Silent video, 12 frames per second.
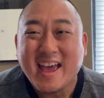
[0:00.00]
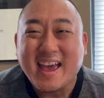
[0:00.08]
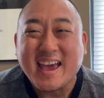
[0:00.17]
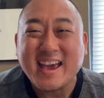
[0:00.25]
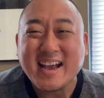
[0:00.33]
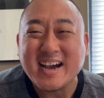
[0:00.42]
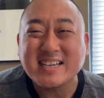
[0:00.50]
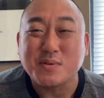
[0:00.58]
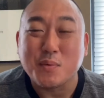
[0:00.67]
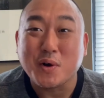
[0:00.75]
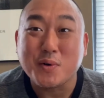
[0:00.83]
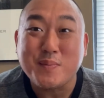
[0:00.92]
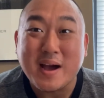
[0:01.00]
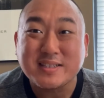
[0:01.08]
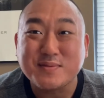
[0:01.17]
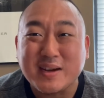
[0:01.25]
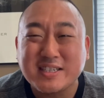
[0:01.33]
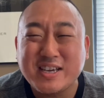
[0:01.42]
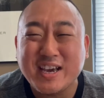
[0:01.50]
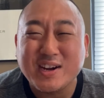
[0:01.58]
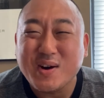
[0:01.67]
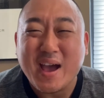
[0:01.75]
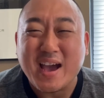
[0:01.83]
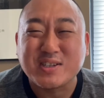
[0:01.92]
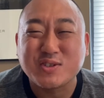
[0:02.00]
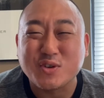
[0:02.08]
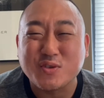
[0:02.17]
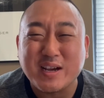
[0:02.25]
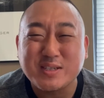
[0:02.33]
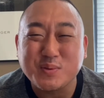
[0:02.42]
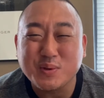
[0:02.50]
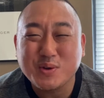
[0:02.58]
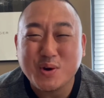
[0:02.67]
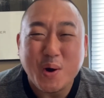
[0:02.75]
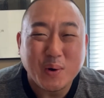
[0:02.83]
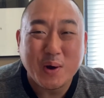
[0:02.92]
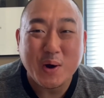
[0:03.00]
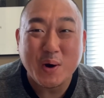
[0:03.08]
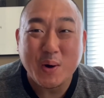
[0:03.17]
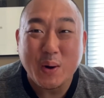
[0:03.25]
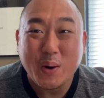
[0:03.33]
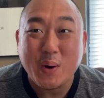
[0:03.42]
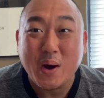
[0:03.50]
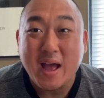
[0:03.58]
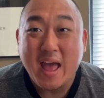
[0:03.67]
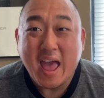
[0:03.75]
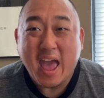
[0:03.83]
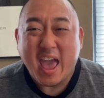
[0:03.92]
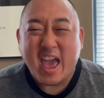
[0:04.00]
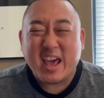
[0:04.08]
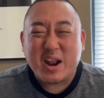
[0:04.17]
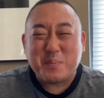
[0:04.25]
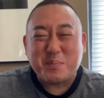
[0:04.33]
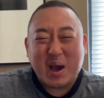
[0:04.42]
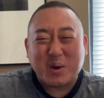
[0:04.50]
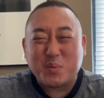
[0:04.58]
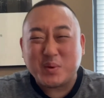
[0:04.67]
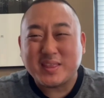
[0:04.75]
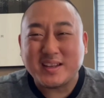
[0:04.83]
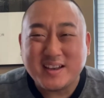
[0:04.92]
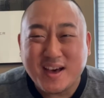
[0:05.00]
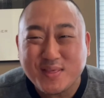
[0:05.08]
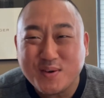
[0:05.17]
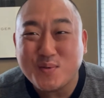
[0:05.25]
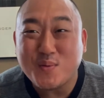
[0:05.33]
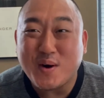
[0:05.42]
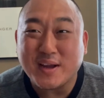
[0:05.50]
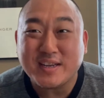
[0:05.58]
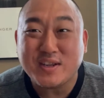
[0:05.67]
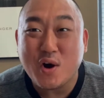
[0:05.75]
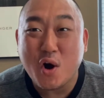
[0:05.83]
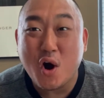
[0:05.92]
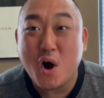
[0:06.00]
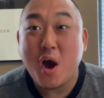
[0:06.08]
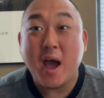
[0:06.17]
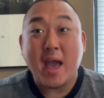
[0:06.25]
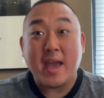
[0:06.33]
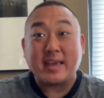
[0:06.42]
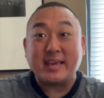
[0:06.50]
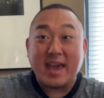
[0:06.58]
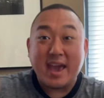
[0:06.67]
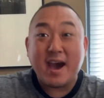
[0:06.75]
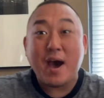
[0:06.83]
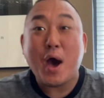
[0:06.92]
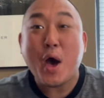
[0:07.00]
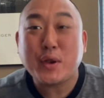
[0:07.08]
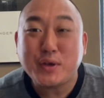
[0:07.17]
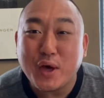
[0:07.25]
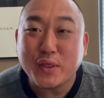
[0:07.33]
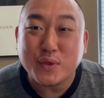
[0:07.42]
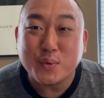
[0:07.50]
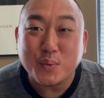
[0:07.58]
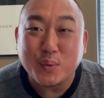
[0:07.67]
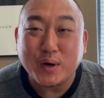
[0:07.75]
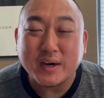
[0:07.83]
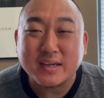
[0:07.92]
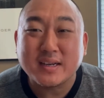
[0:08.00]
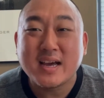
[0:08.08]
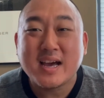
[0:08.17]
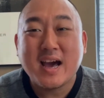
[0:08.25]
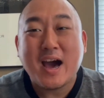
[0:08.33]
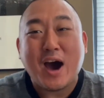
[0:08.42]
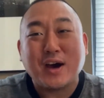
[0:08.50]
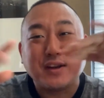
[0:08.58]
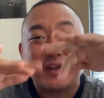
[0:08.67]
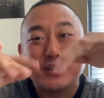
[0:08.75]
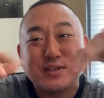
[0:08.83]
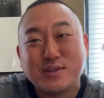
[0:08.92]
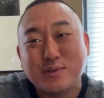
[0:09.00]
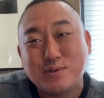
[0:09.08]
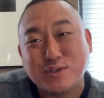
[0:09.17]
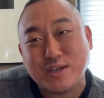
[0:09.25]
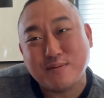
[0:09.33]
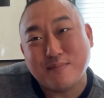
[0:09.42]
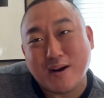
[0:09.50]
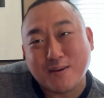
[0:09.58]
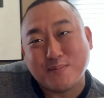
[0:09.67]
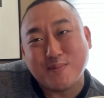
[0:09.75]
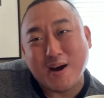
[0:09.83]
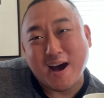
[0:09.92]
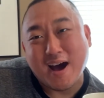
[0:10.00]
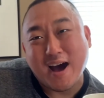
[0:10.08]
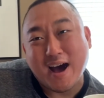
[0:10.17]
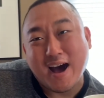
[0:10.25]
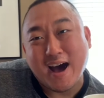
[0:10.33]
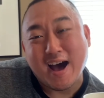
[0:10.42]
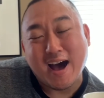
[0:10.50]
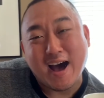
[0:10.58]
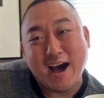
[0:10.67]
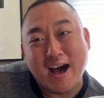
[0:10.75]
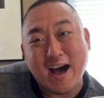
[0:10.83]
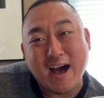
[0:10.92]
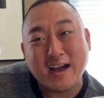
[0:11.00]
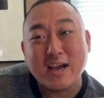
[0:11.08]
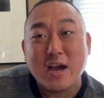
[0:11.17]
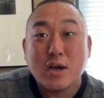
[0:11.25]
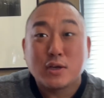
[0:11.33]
Hey guys, welcome back to my channel, Extra Rice with KoKo. And I'm back with another one, y'all. Yeah, another one. Another sushi mukbang.